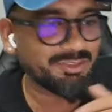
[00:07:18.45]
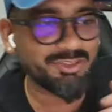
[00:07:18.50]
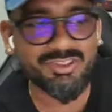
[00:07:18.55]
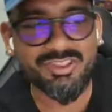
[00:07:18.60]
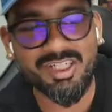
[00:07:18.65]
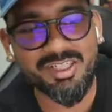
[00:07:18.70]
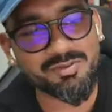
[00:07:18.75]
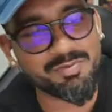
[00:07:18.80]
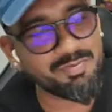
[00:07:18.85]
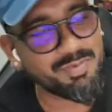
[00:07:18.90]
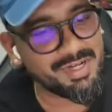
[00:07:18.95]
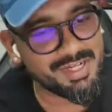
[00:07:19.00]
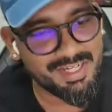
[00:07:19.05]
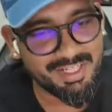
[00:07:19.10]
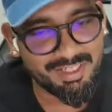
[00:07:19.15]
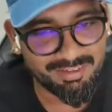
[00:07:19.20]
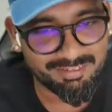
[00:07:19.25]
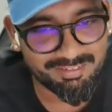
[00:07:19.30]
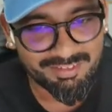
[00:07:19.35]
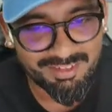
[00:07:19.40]
You start
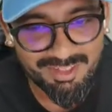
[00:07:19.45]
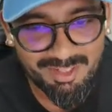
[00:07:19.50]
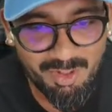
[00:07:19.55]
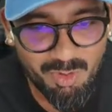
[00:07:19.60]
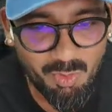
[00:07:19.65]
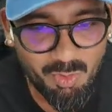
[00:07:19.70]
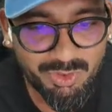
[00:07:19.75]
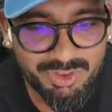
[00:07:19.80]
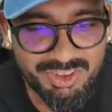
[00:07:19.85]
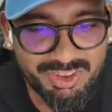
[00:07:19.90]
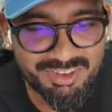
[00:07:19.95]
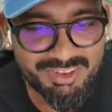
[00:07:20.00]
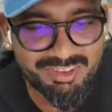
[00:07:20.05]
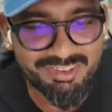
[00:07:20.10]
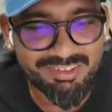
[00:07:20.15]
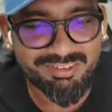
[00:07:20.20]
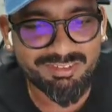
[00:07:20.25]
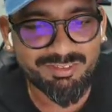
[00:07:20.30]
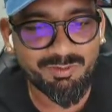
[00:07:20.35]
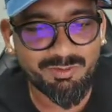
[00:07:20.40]
building, which
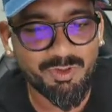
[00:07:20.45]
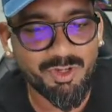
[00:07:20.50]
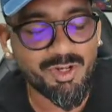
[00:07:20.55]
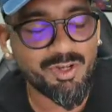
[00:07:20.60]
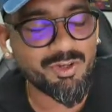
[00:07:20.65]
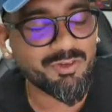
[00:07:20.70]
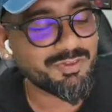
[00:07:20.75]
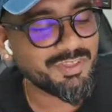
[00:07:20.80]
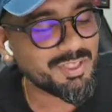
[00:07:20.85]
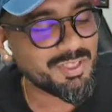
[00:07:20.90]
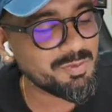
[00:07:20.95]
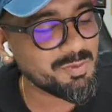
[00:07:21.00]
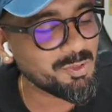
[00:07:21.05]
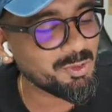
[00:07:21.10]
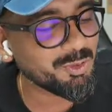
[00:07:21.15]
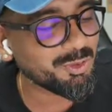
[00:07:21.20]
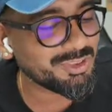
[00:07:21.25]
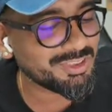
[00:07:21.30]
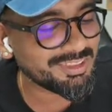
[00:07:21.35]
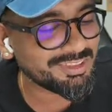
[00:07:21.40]
is one of the
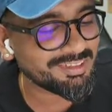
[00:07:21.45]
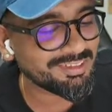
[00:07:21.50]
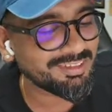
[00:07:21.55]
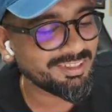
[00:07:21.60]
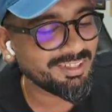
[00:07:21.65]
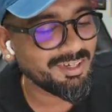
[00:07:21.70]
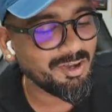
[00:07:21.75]
most